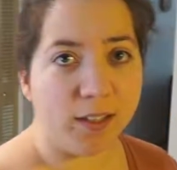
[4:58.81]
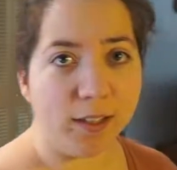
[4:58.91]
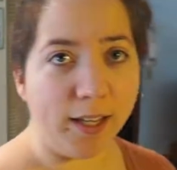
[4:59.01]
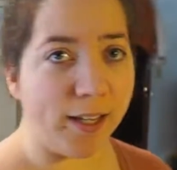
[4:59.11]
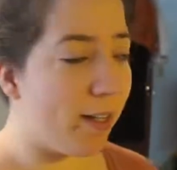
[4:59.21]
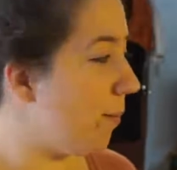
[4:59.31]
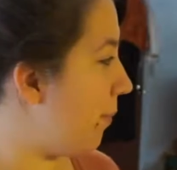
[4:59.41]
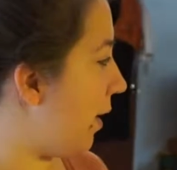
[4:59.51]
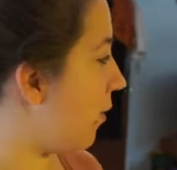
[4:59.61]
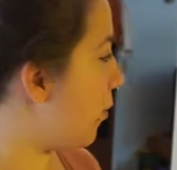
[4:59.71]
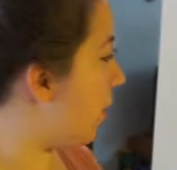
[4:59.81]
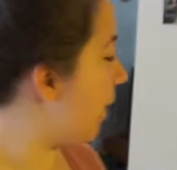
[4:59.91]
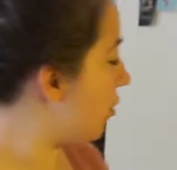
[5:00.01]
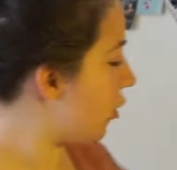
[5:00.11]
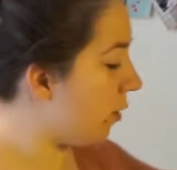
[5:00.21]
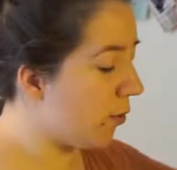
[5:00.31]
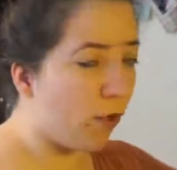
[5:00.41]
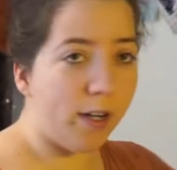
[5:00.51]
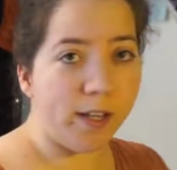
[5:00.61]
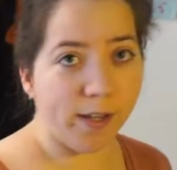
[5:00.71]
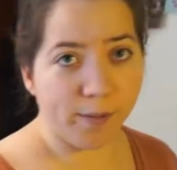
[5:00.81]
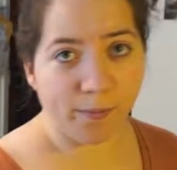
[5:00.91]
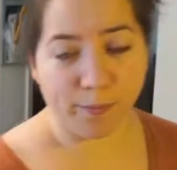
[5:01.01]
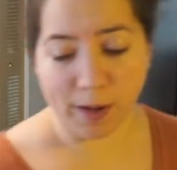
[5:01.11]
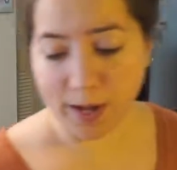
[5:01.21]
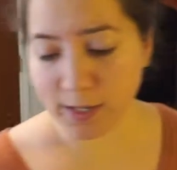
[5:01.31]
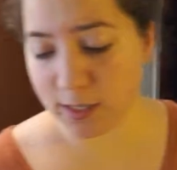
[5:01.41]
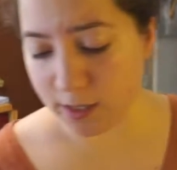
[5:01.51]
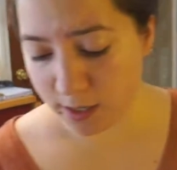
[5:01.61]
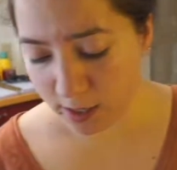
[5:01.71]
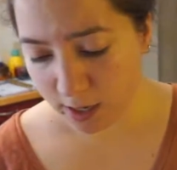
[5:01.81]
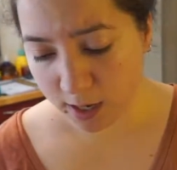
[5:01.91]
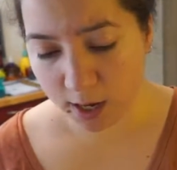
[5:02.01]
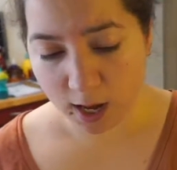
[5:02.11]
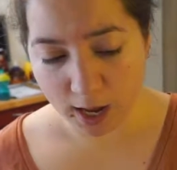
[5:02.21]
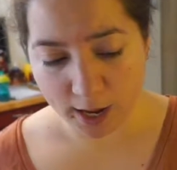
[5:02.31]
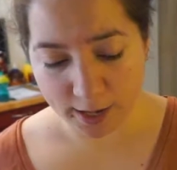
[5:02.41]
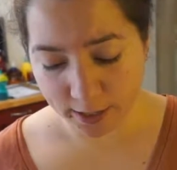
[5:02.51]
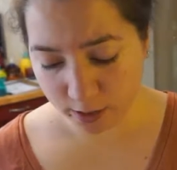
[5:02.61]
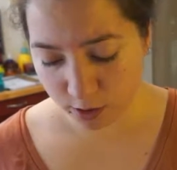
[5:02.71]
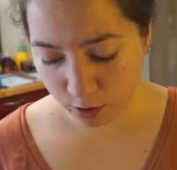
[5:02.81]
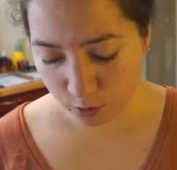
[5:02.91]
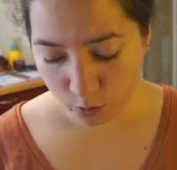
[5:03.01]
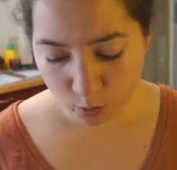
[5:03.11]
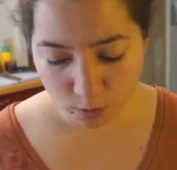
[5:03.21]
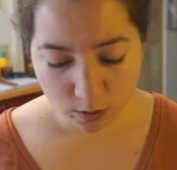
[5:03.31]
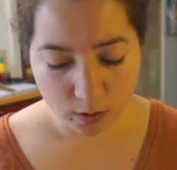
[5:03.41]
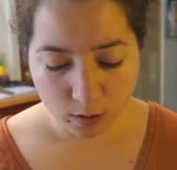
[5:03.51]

like, paranoid about germs or anything, but I do